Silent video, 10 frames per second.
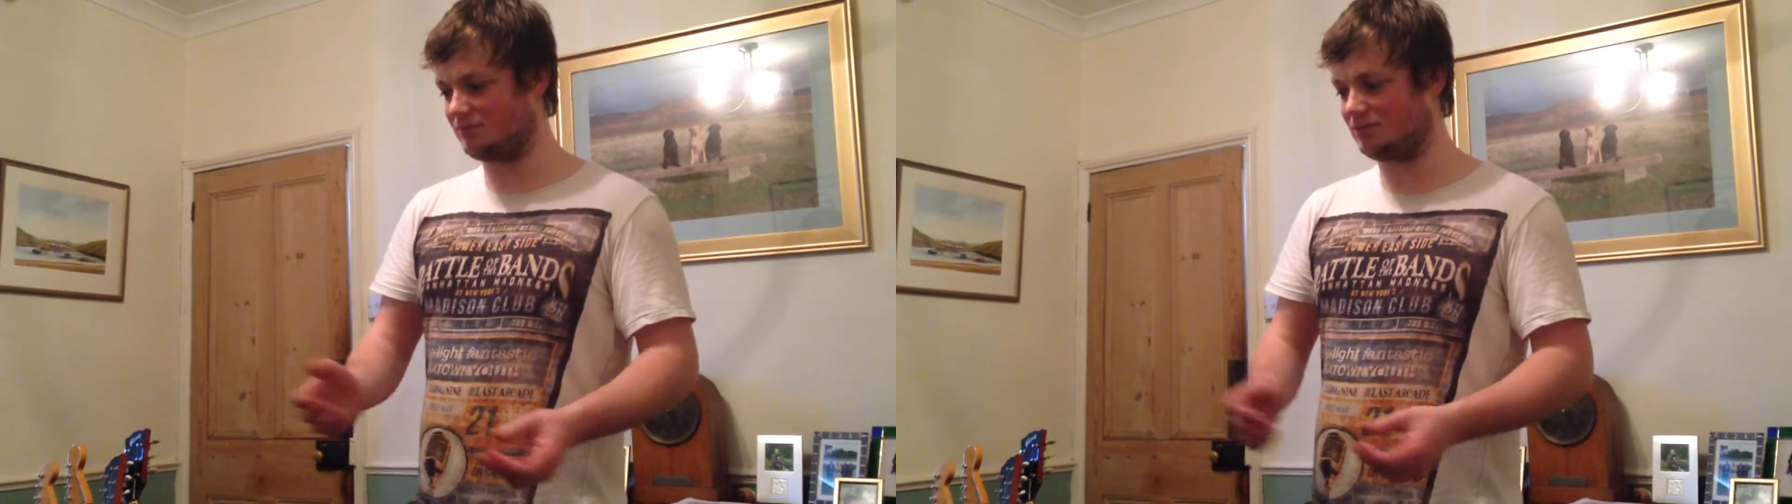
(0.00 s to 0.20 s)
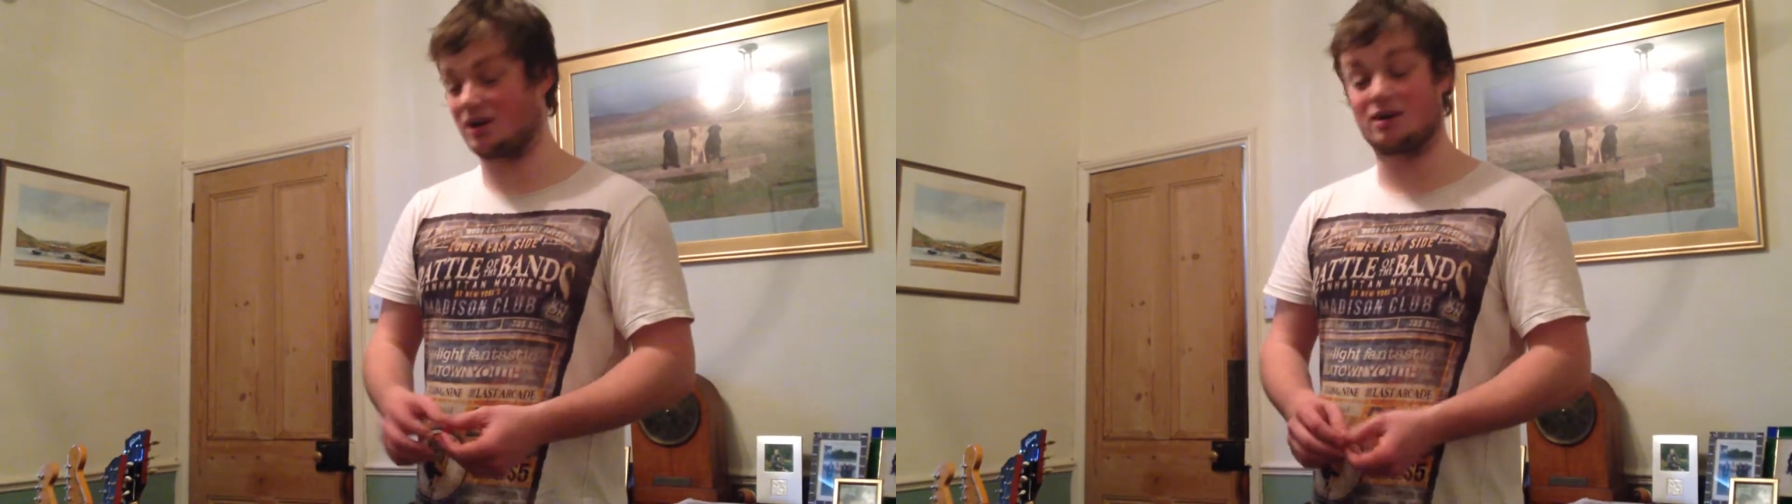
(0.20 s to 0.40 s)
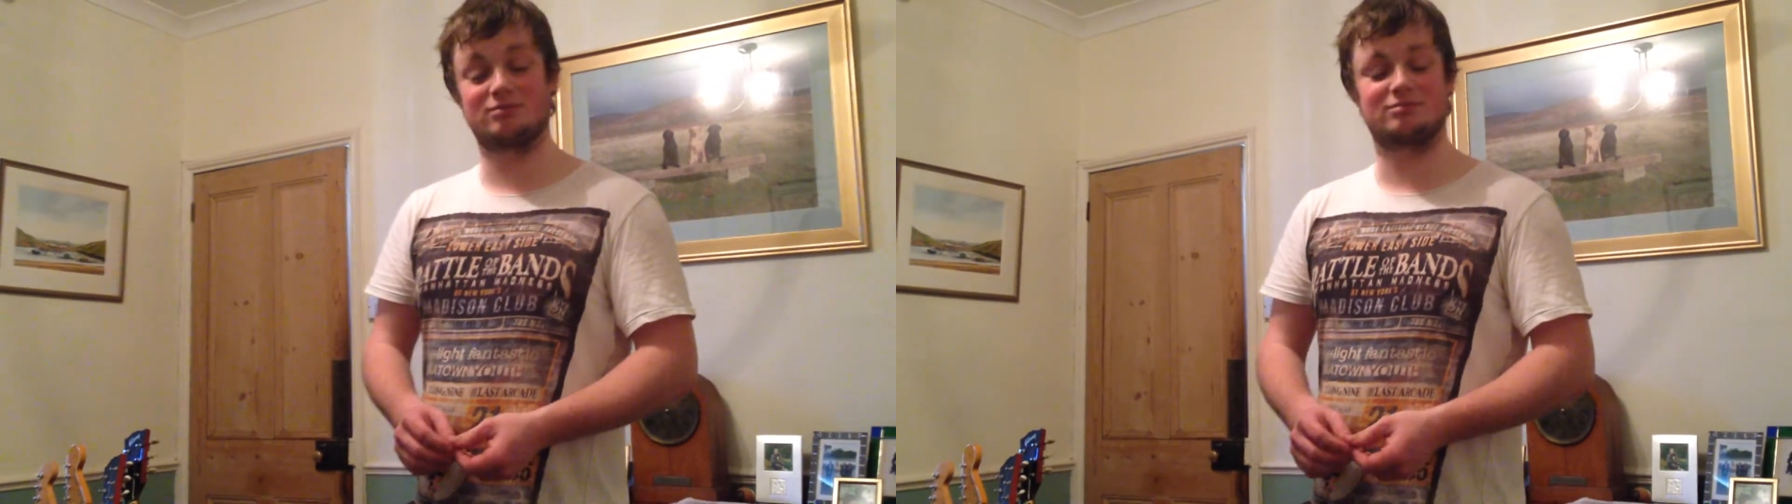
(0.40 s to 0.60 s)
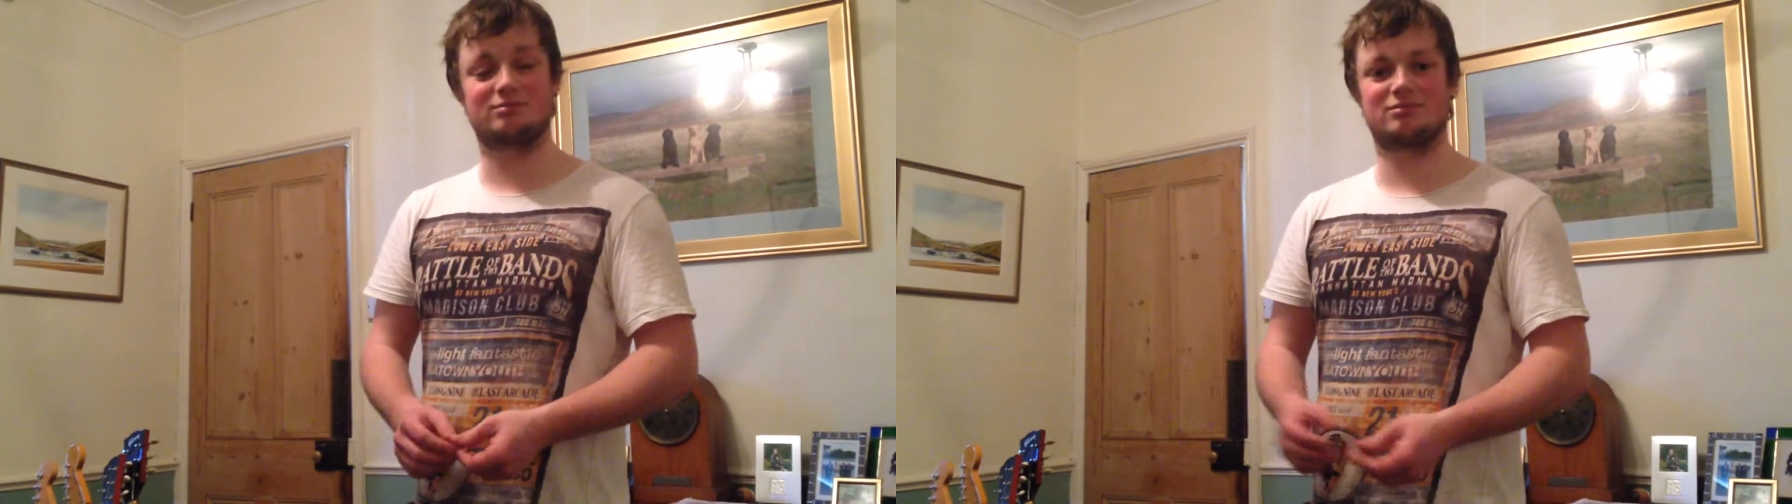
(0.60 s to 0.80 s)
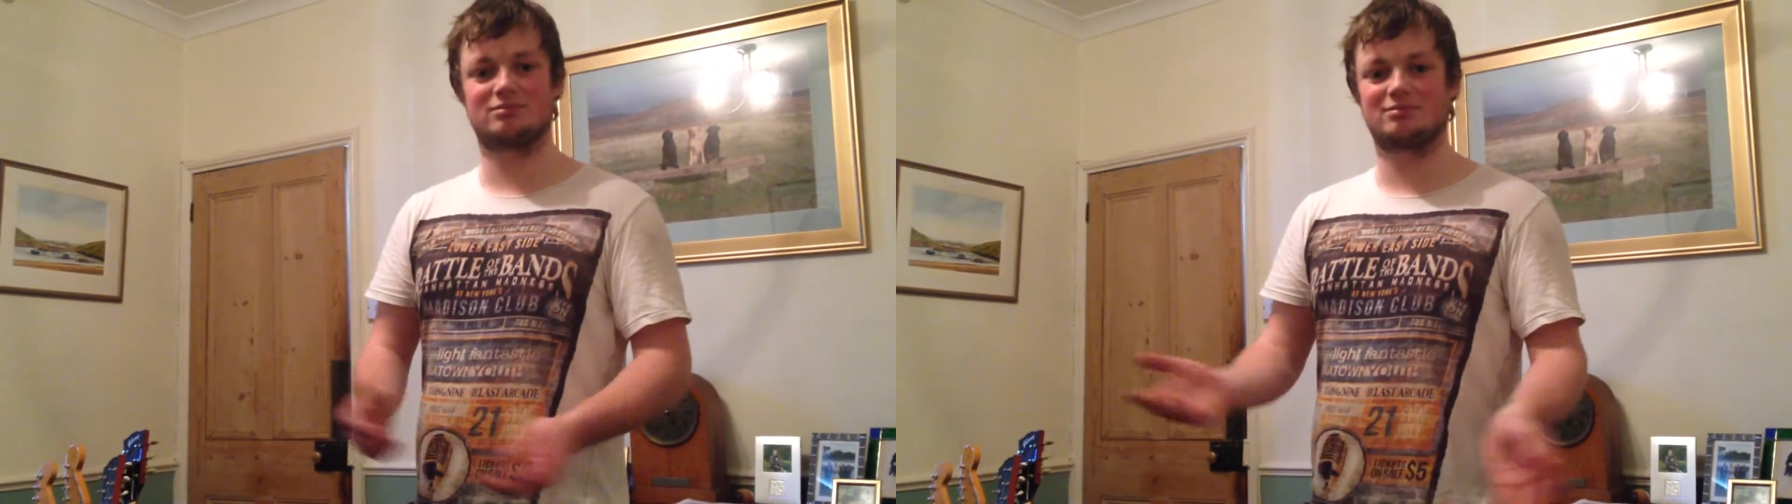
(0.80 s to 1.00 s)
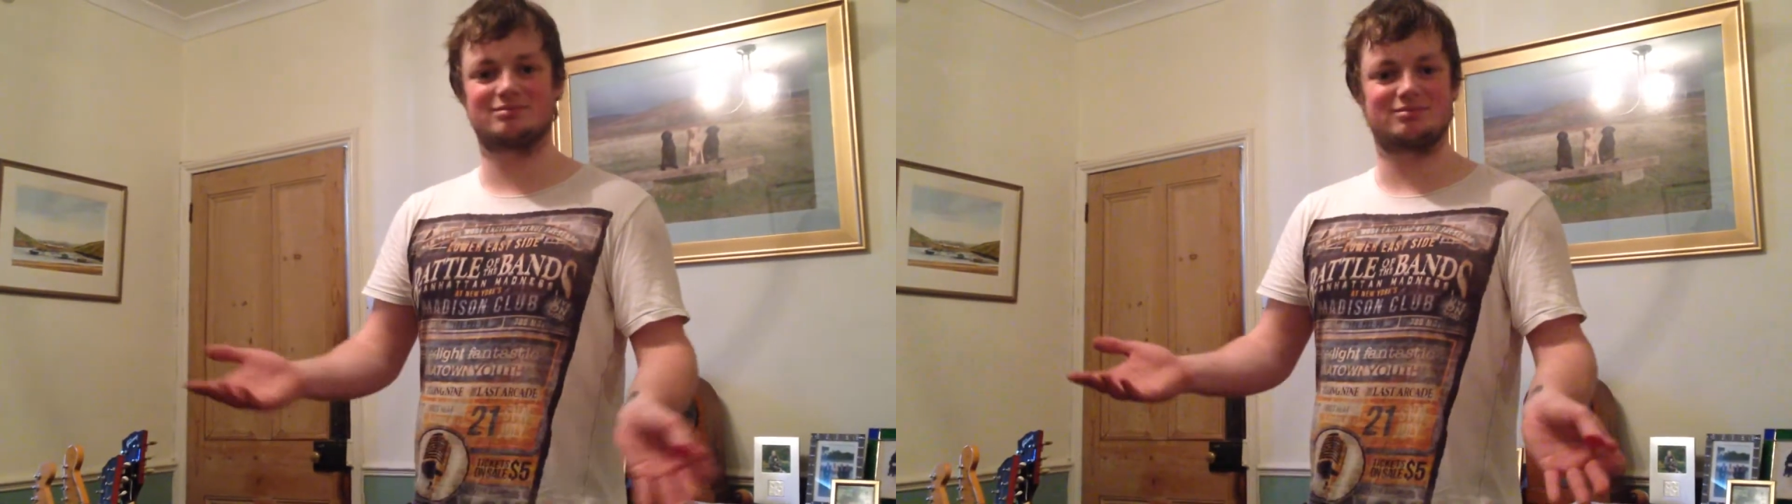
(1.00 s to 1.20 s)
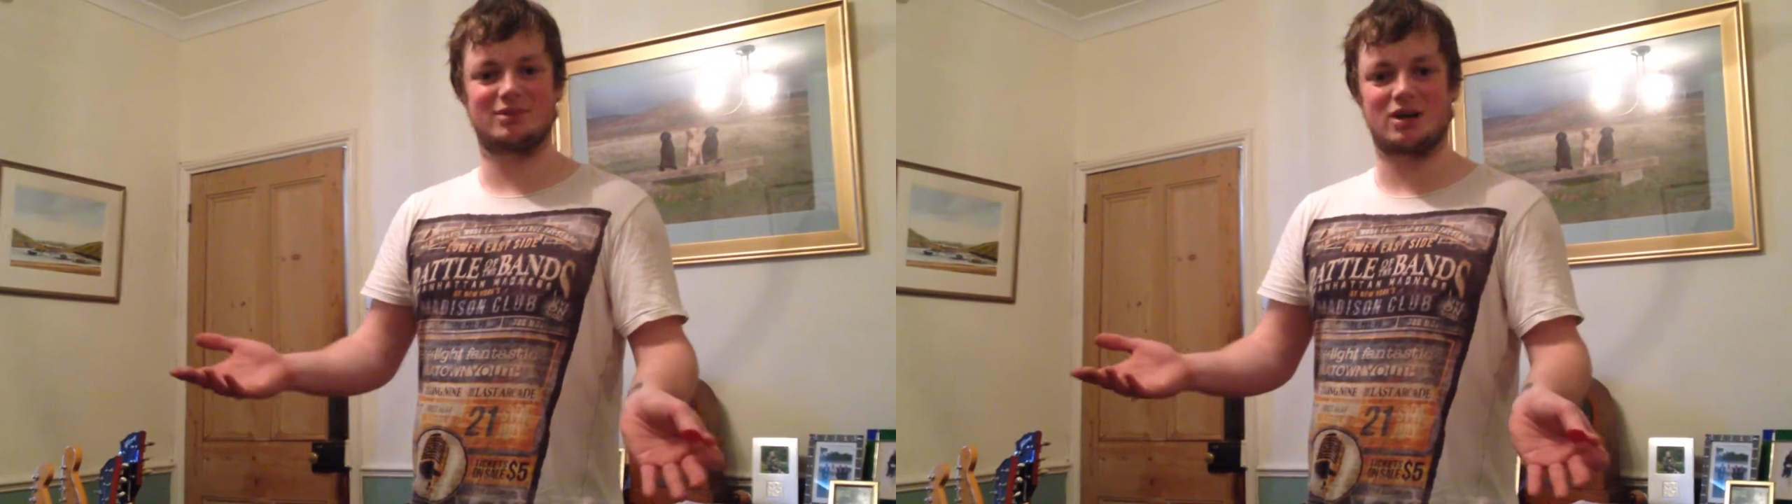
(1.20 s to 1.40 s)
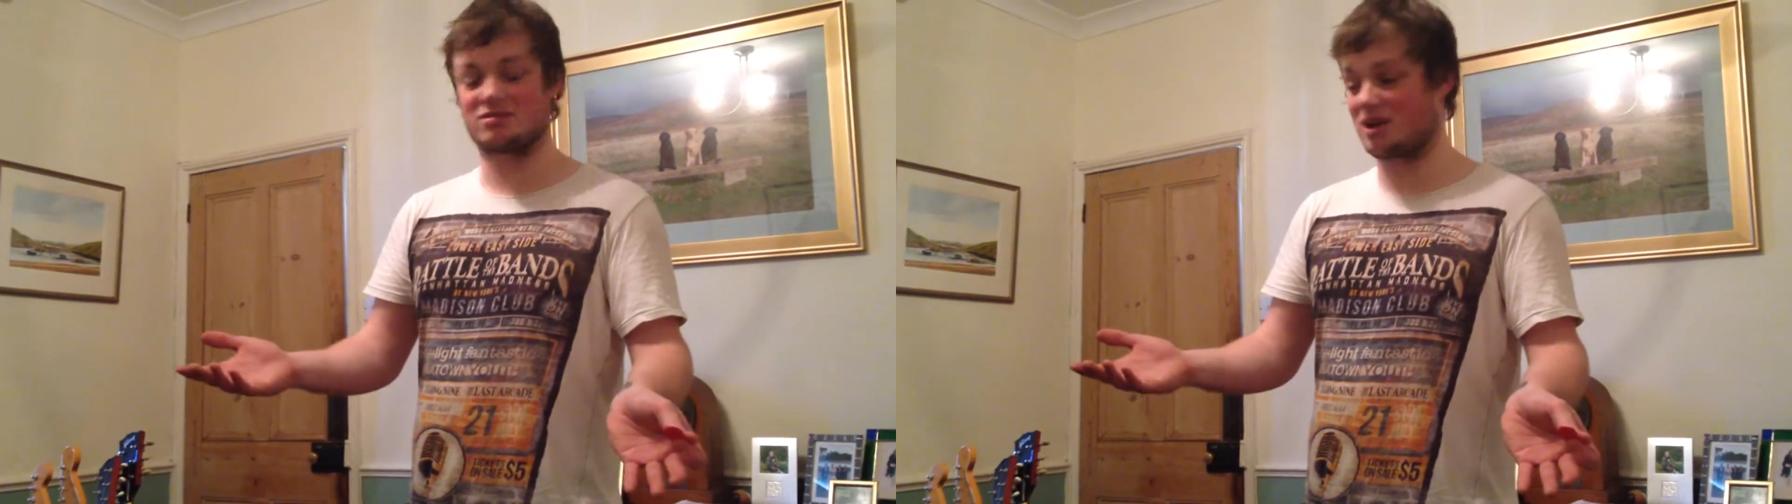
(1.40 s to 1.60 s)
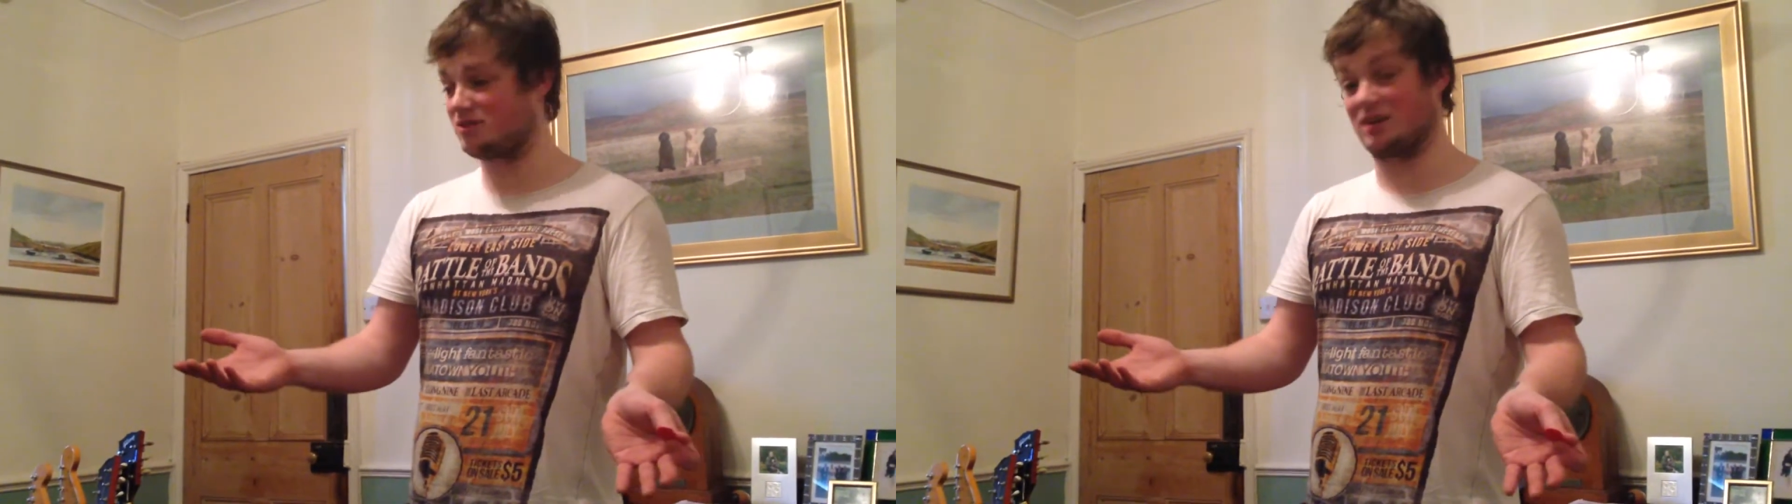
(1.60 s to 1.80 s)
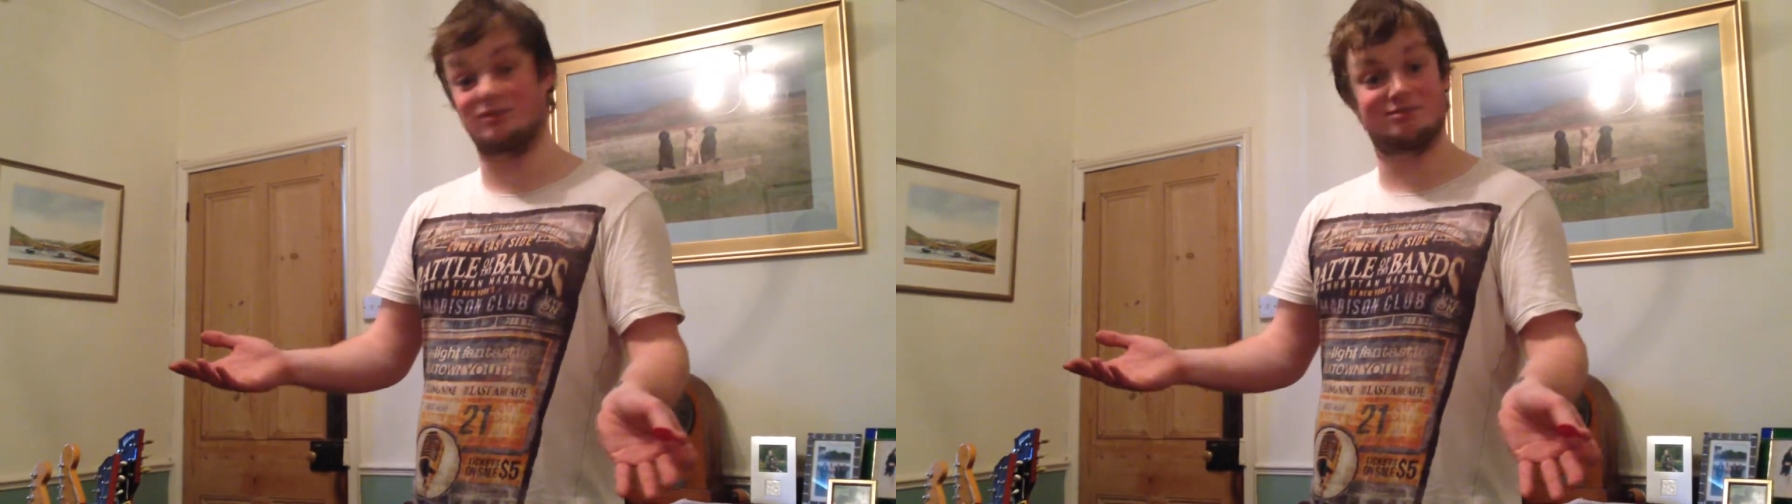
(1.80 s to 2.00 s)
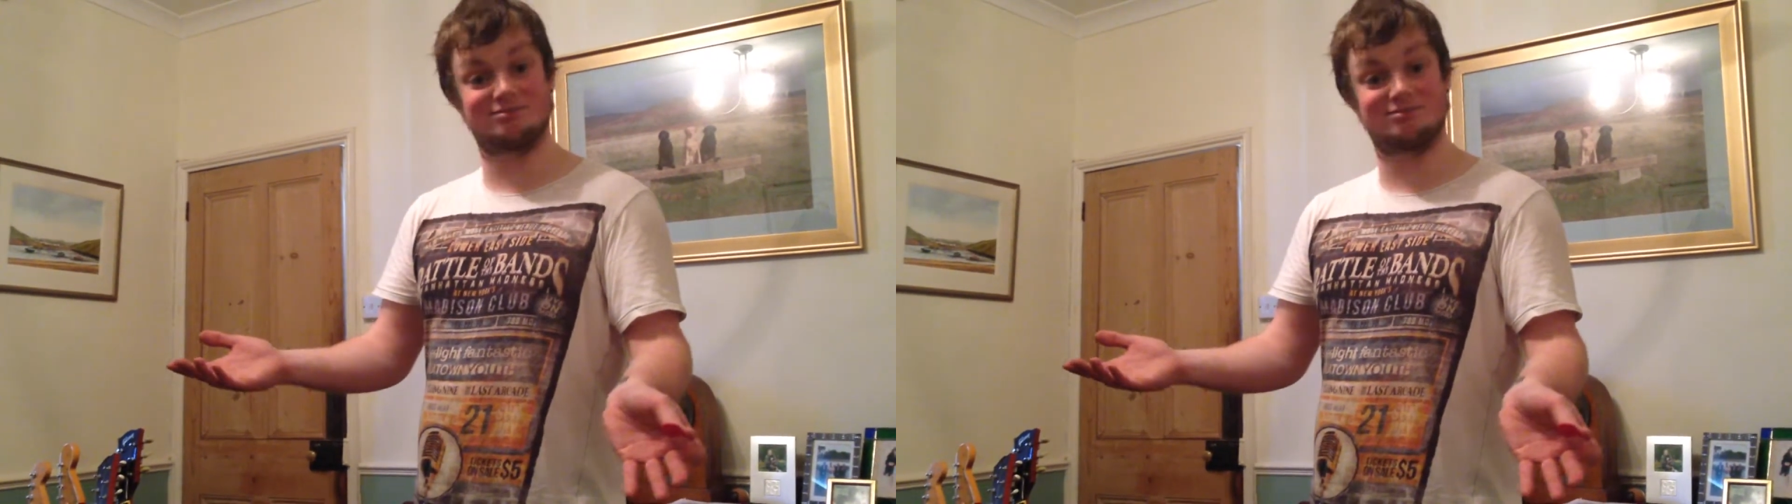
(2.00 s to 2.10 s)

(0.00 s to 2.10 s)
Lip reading: So I'll tell you,